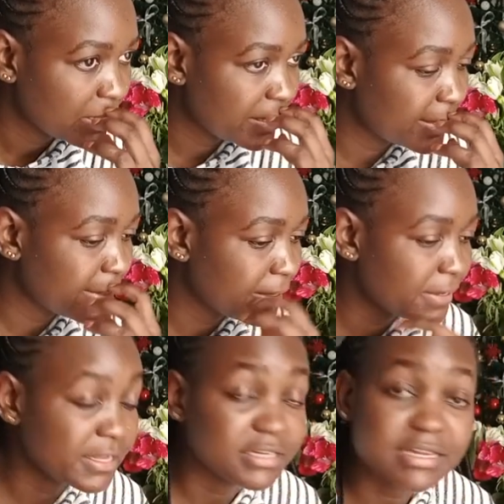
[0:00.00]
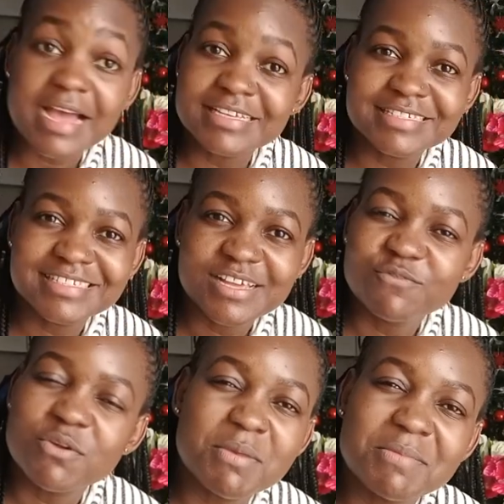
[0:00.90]
And guys,
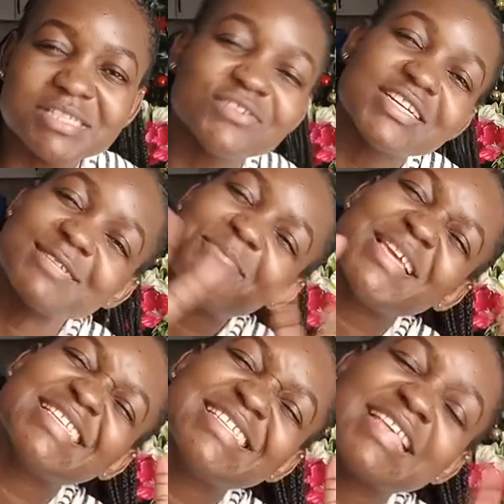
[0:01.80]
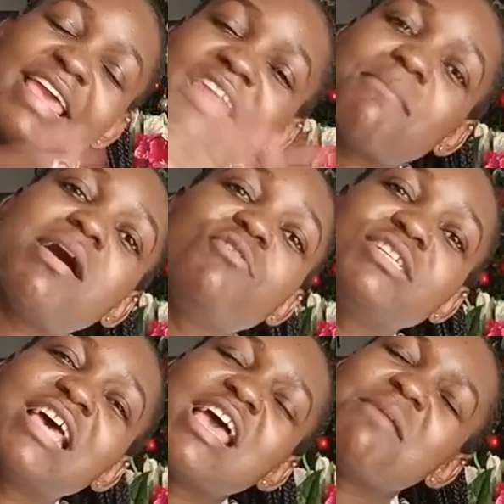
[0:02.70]
from me, Miss Yuti's peace. And I'm out.
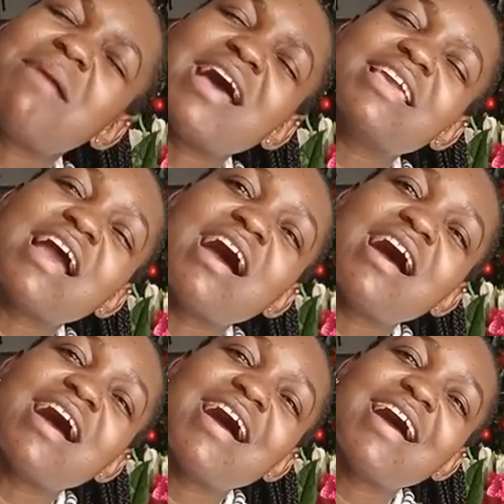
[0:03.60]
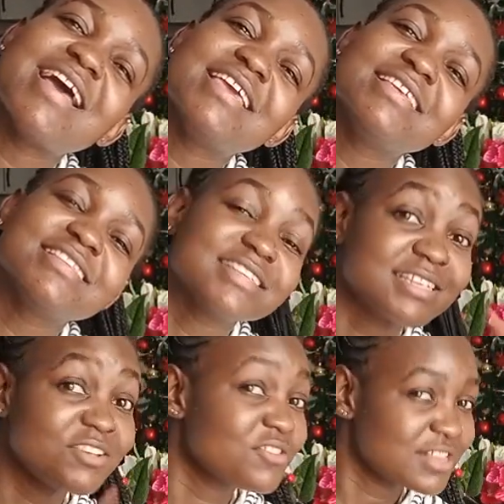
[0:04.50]
Bye, guys. See
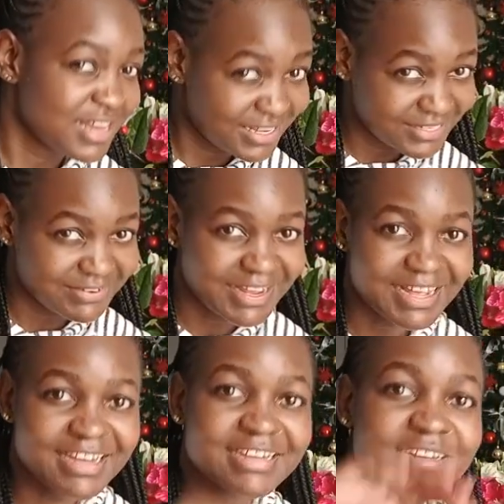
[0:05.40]
you on the next one.